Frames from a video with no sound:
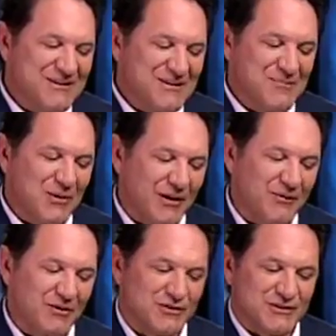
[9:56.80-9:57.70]
in your
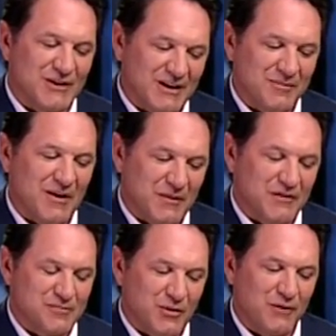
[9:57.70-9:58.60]
book, which you talk about
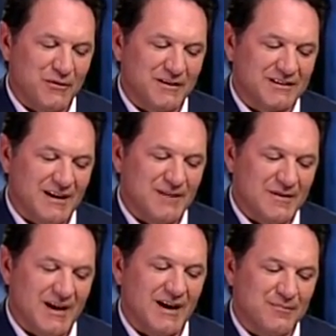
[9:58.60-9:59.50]
this, Perfect,
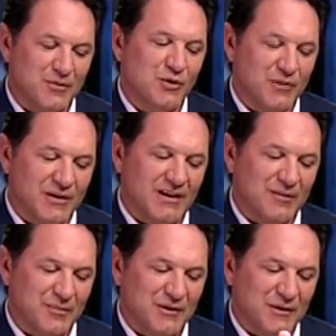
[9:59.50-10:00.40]
I'm Not, Boomer
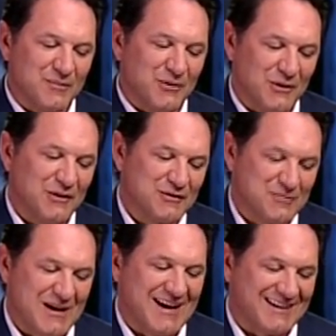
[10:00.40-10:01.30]
on Beer, Brawls,
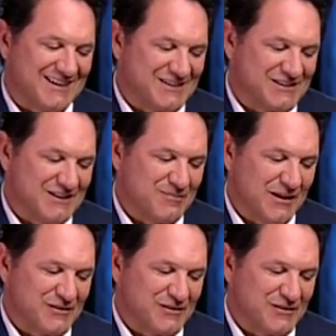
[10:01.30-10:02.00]
Backaches, and